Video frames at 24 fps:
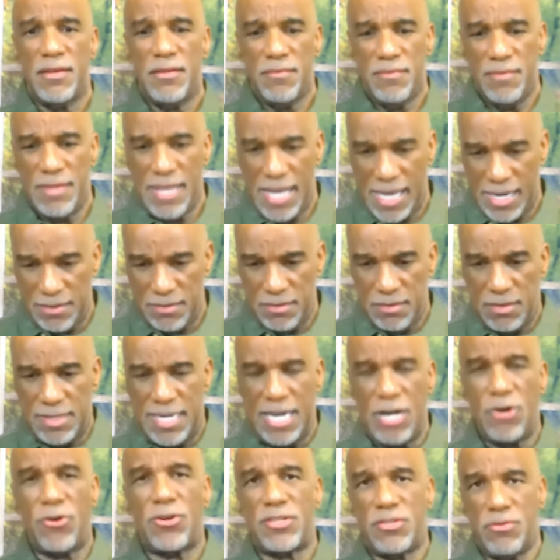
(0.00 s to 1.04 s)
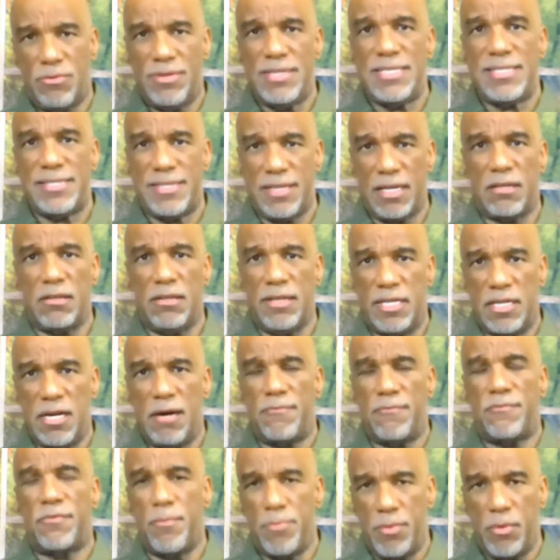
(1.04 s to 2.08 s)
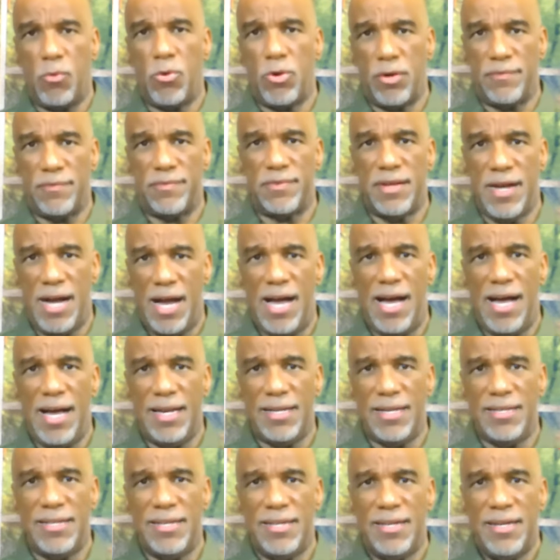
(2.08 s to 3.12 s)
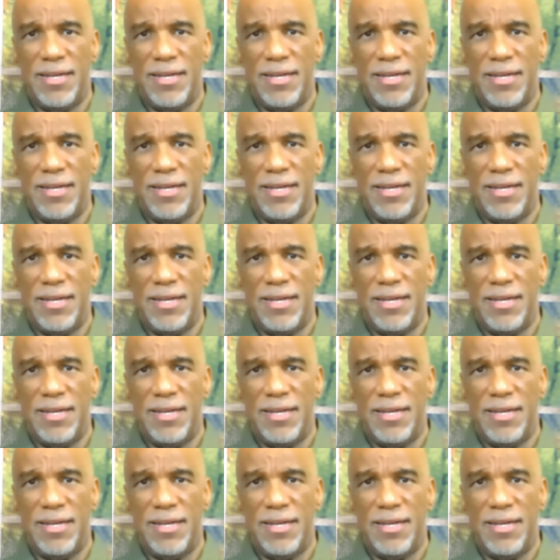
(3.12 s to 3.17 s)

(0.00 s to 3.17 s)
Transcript: that characteristically come from the Word of God,